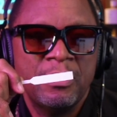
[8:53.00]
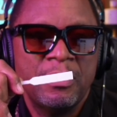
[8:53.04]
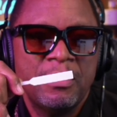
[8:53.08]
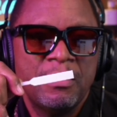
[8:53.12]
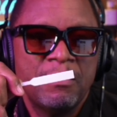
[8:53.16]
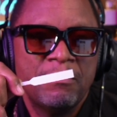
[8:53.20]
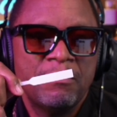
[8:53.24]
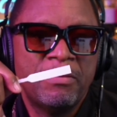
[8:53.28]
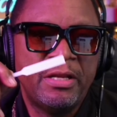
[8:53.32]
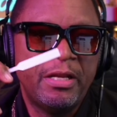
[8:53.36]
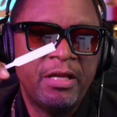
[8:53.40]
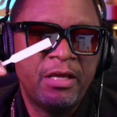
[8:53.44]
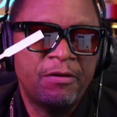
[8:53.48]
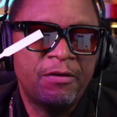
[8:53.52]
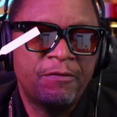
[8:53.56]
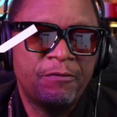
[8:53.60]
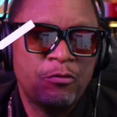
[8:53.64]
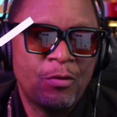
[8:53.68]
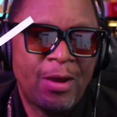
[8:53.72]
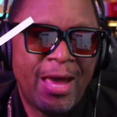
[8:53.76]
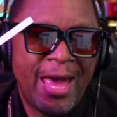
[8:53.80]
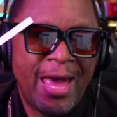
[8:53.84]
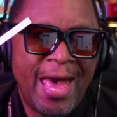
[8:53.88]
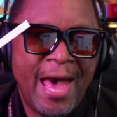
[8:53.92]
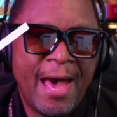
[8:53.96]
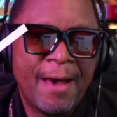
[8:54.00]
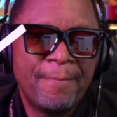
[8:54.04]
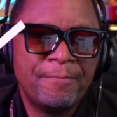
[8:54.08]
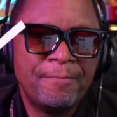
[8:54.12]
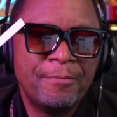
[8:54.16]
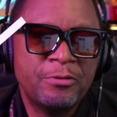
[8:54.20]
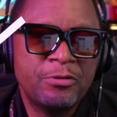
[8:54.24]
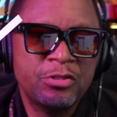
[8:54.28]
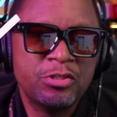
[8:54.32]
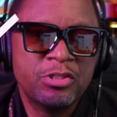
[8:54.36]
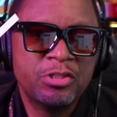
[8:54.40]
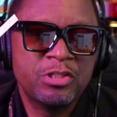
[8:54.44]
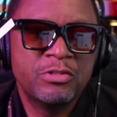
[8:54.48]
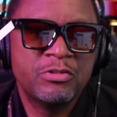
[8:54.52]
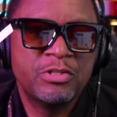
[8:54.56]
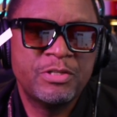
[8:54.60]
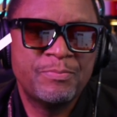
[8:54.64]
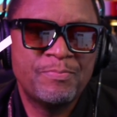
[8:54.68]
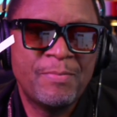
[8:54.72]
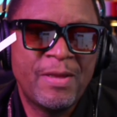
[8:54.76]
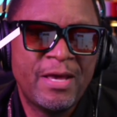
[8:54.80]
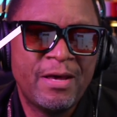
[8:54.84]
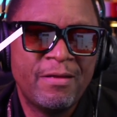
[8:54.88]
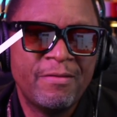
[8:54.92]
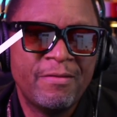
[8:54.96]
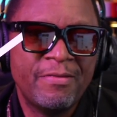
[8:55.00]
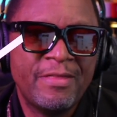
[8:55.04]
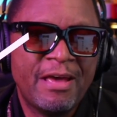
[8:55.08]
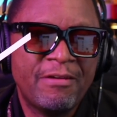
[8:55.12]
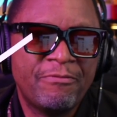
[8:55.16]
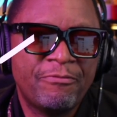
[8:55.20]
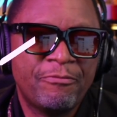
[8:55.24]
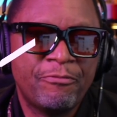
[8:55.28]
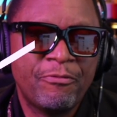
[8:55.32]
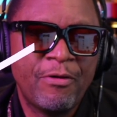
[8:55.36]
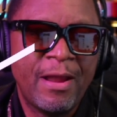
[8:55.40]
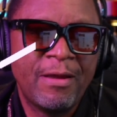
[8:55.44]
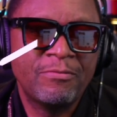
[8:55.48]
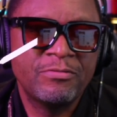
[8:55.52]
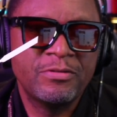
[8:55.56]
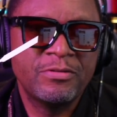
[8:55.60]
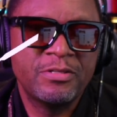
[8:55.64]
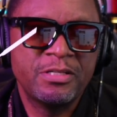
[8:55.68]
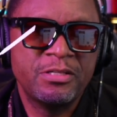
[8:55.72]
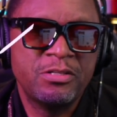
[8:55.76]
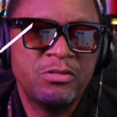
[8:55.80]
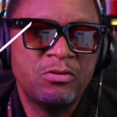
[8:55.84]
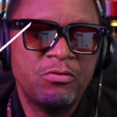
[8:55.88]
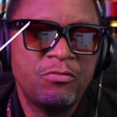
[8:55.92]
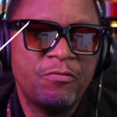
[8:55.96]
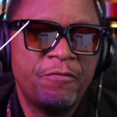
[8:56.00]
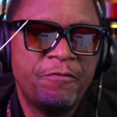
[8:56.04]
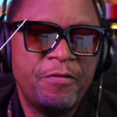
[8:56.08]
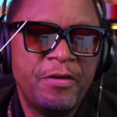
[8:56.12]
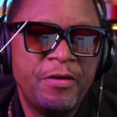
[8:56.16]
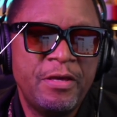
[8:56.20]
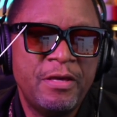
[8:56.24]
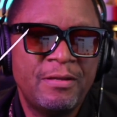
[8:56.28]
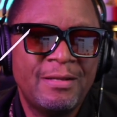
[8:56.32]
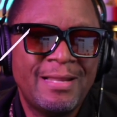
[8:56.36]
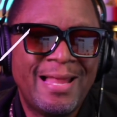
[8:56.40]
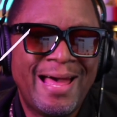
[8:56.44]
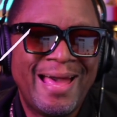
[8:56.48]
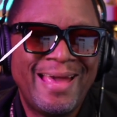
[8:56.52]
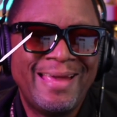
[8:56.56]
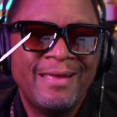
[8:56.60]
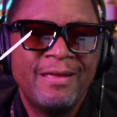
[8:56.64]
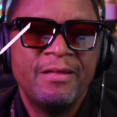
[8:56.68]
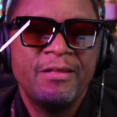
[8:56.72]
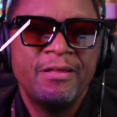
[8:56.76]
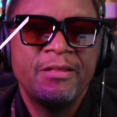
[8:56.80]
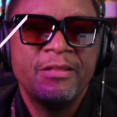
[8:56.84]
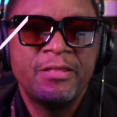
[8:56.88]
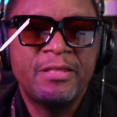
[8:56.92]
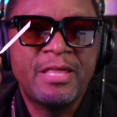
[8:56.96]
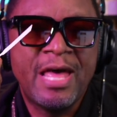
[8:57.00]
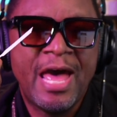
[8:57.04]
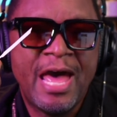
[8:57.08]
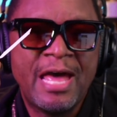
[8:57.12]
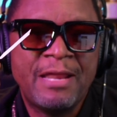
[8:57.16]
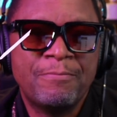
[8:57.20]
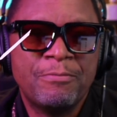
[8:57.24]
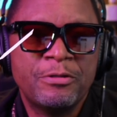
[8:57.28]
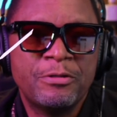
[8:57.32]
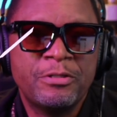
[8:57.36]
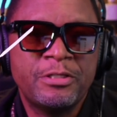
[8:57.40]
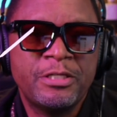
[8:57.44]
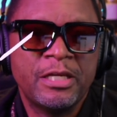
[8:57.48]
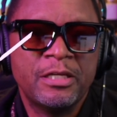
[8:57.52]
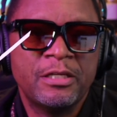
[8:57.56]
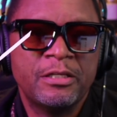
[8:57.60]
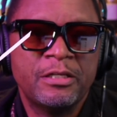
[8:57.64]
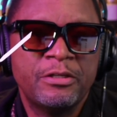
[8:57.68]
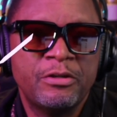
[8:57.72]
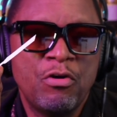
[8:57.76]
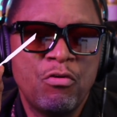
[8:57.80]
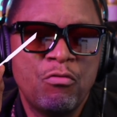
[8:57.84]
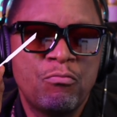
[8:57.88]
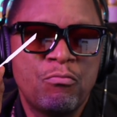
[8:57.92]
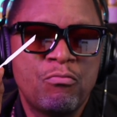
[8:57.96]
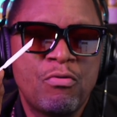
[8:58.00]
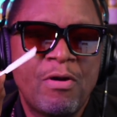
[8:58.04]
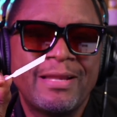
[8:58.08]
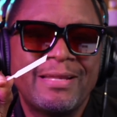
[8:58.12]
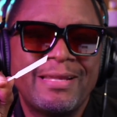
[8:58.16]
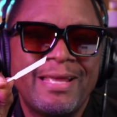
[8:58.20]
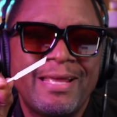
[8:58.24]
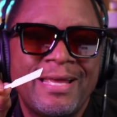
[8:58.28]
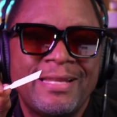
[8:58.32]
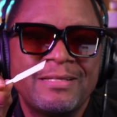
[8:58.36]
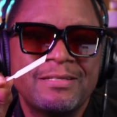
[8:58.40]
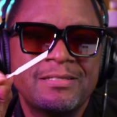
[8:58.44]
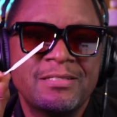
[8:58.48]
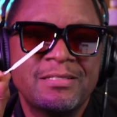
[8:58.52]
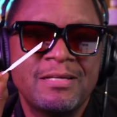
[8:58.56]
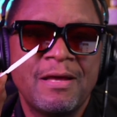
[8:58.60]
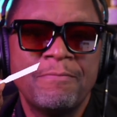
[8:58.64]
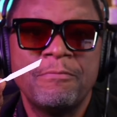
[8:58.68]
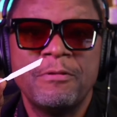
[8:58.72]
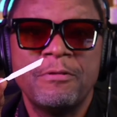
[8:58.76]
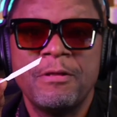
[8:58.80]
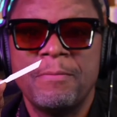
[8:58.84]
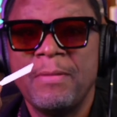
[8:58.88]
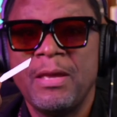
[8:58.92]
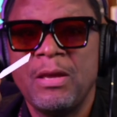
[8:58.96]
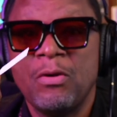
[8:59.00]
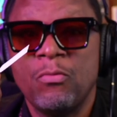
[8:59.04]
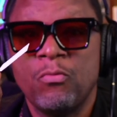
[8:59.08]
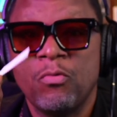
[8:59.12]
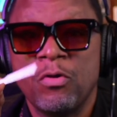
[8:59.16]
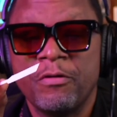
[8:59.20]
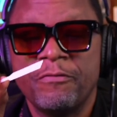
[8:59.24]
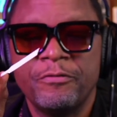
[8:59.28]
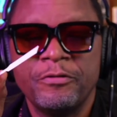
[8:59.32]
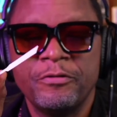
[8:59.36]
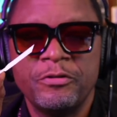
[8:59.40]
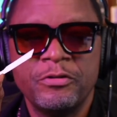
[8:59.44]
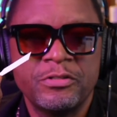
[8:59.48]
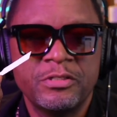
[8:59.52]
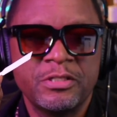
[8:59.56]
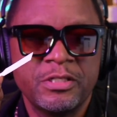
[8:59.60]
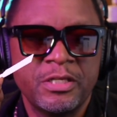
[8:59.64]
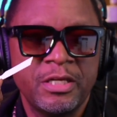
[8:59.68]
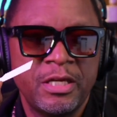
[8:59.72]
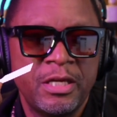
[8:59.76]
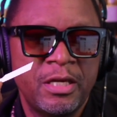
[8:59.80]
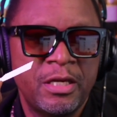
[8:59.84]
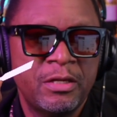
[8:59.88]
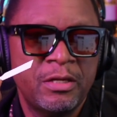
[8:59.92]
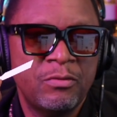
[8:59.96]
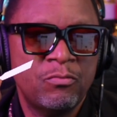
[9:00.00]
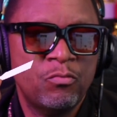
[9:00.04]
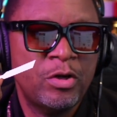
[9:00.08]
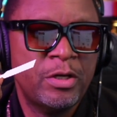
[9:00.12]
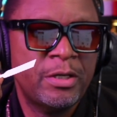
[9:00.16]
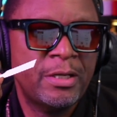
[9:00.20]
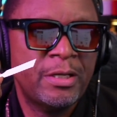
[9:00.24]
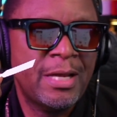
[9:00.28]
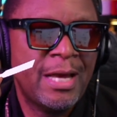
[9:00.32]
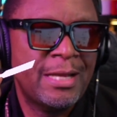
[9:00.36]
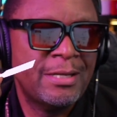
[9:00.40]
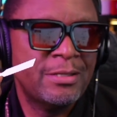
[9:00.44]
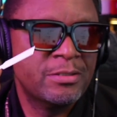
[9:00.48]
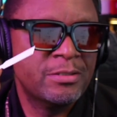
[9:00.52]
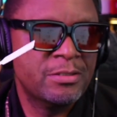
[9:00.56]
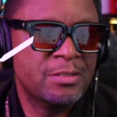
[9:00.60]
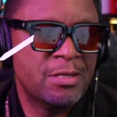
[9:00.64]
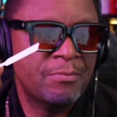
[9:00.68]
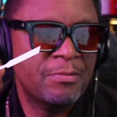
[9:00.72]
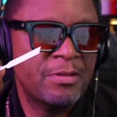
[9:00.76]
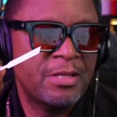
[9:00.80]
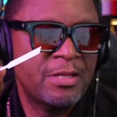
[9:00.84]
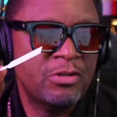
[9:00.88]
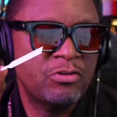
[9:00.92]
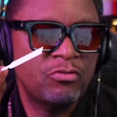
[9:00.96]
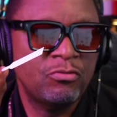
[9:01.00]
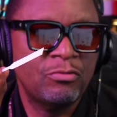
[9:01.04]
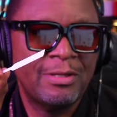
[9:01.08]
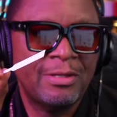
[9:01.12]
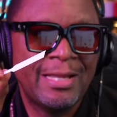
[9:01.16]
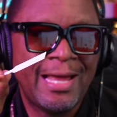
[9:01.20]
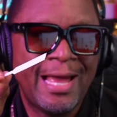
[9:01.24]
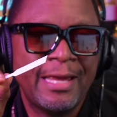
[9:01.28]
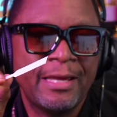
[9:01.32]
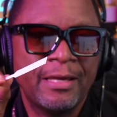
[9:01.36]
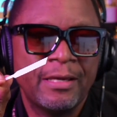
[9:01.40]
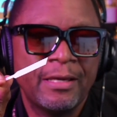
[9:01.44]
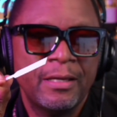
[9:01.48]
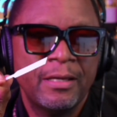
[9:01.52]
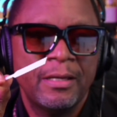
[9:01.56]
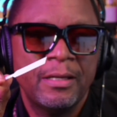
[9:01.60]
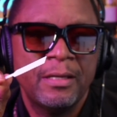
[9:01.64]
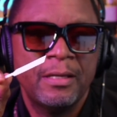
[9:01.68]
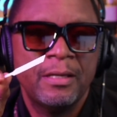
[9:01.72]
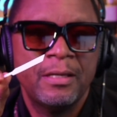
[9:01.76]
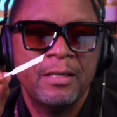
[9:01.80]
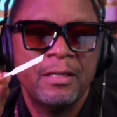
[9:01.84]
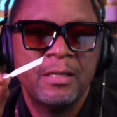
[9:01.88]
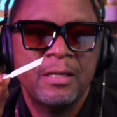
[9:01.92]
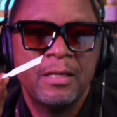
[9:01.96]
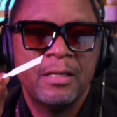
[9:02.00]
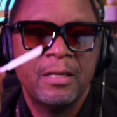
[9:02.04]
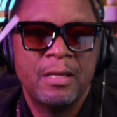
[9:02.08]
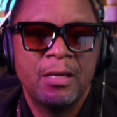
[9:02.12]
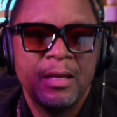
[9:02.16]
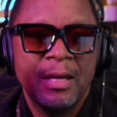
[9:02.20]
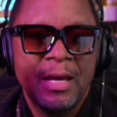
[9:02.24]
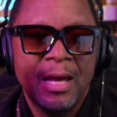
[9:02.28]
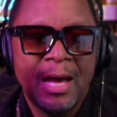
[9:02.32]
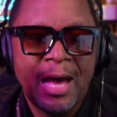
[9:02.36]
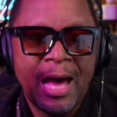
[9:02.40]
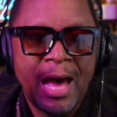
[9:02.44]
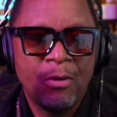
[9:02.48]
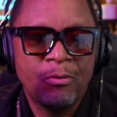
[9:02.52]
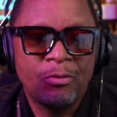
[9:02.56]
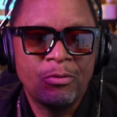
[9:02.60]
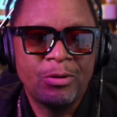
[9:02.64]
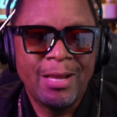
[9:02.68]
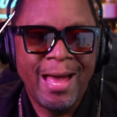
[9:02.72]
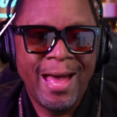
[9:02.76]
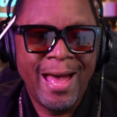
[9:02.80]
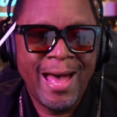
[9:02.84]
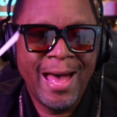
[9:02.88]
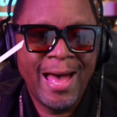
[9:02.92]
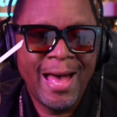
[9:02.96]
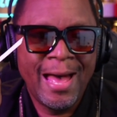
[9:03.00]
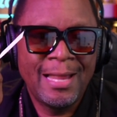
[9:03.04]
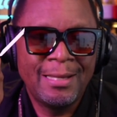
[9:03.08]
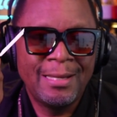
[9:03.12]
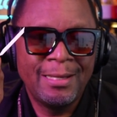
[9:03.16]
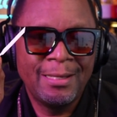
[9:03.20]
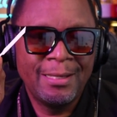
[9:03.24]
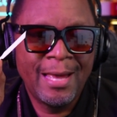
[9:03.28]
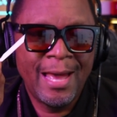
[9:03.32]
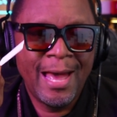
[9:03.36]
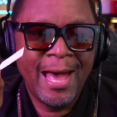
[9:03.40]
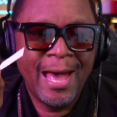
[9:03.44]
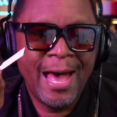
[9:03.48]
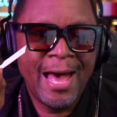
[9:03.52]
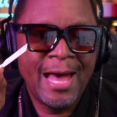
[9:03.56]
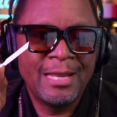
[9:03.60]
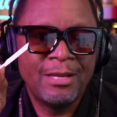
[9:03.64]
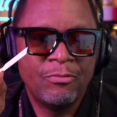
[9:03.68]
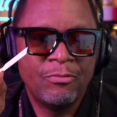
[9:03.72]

But if you happen to smell that fragrance and you feel like that particular note breakdown is something that may work for your skin, whatnot, is something that you like, I would highly, highly